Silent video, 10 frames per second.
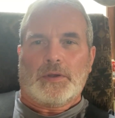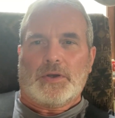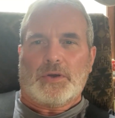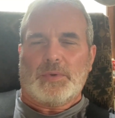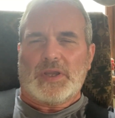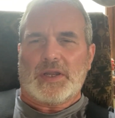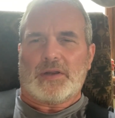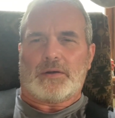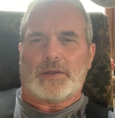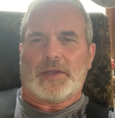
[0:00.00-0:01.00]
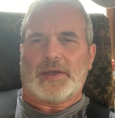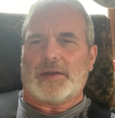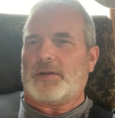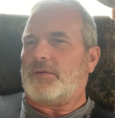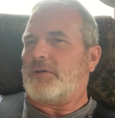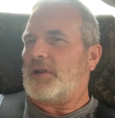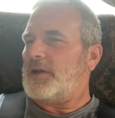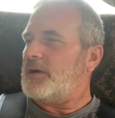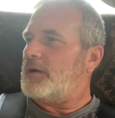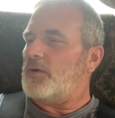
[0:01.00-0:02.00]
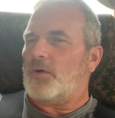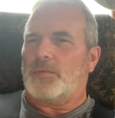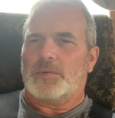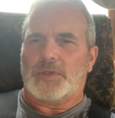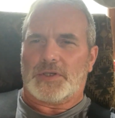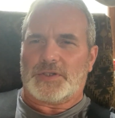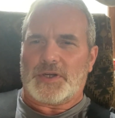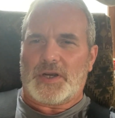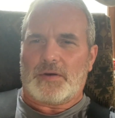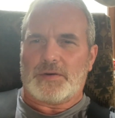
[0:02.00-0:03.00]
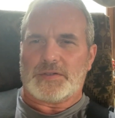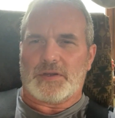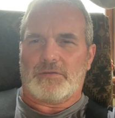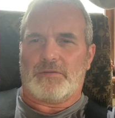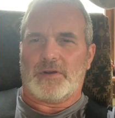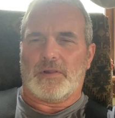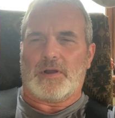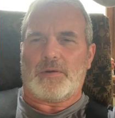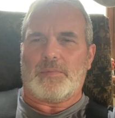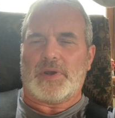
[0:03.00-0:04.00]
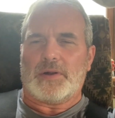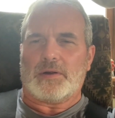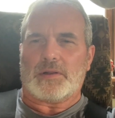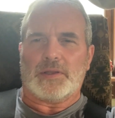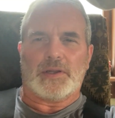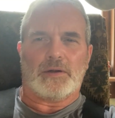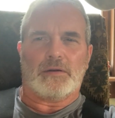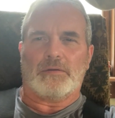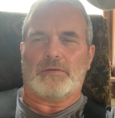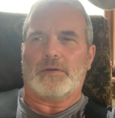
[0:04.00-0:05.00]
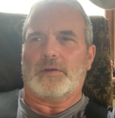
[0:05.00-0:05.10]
Let me getting all that. Finally got home and took a shower and stuff. Feel a lot better, cleaner.